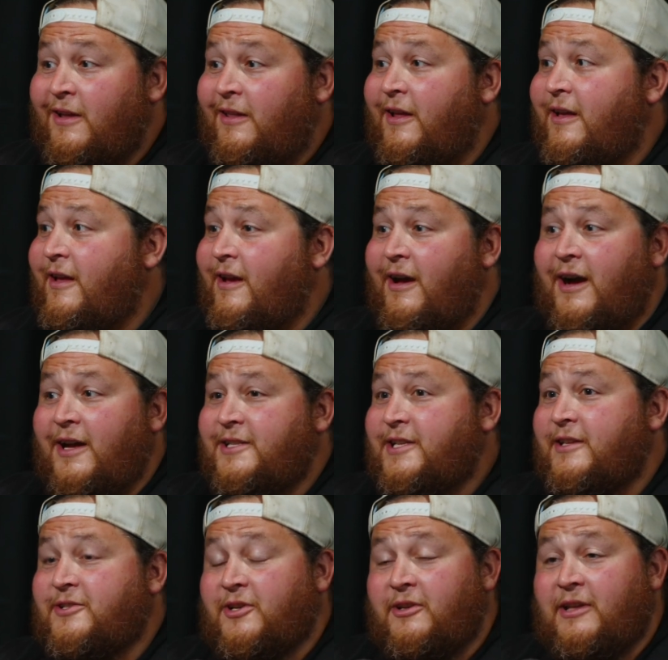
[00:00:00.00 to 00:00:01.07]
like I say
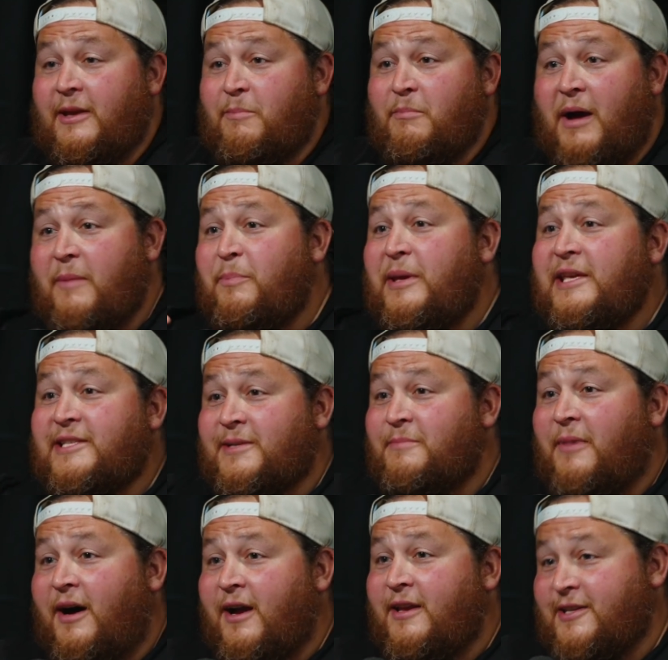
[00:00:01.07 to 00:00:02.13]
this all, like my peace of
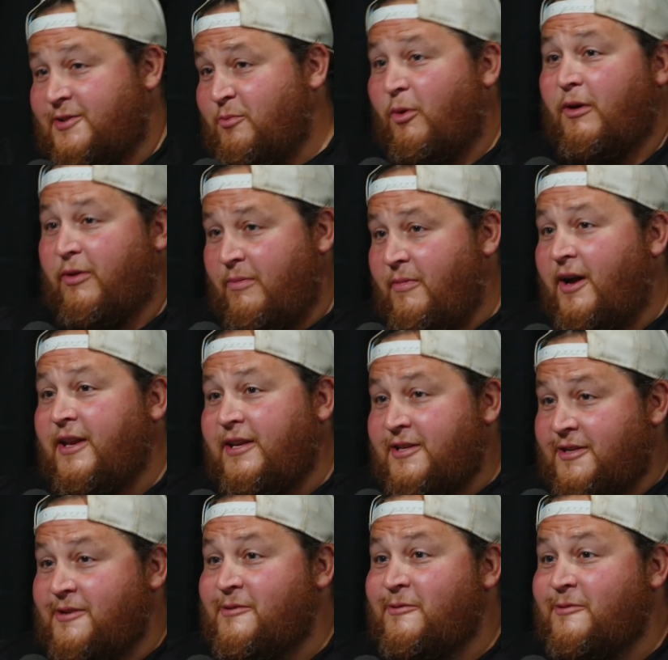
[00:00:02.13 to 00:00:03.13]
mind is worth money too.